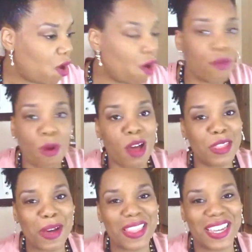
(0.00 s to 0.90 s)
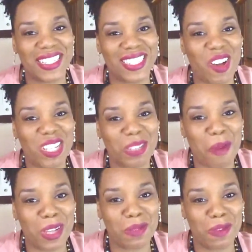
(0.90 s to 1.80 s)
Overall, though, I think it's an
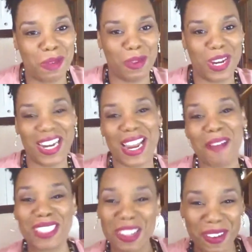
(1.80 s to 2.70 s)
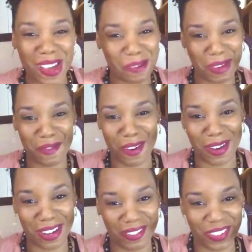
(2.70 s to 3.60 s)
awesome, awesome community. I'm so happy for
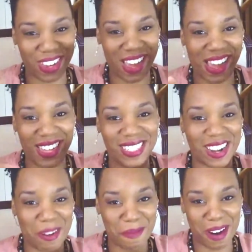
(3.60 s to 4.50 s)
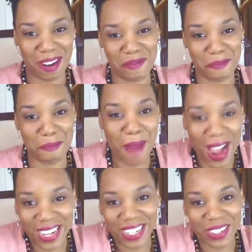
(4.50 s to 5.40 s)
all of you guys that are part of
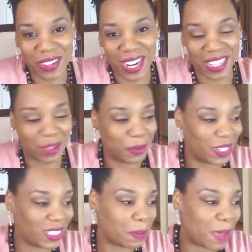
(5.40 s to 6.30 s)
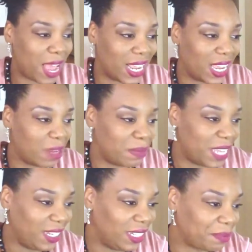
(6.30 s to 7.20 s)
my little neck of the woods, abiding in him
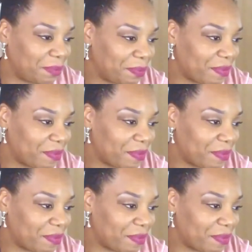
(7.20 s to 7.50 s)
daily.